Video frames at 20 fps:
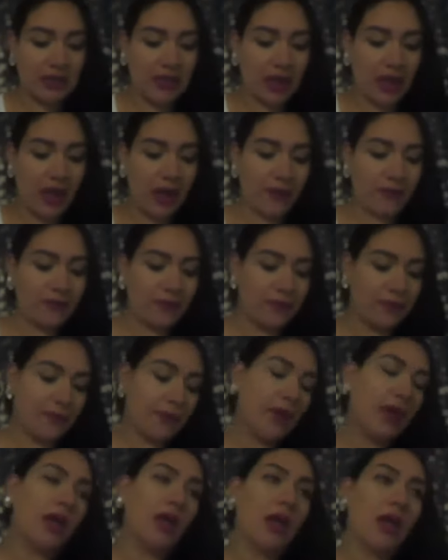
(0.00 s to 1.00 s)
they have
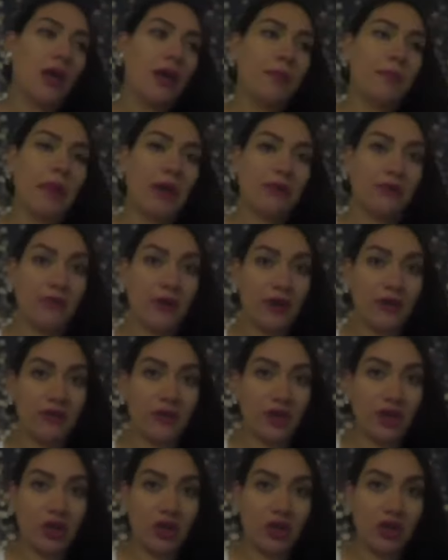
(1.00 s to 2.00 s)
my
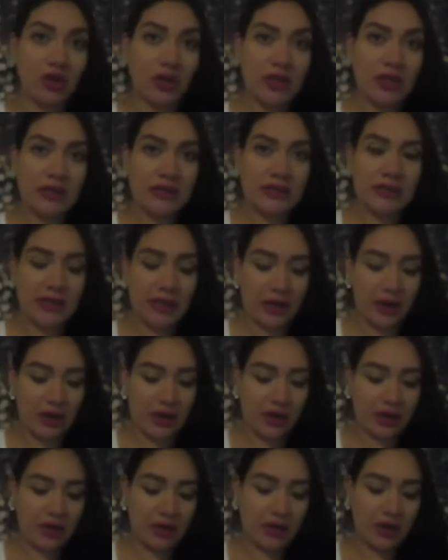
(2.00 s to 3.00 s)
favorite cookies there.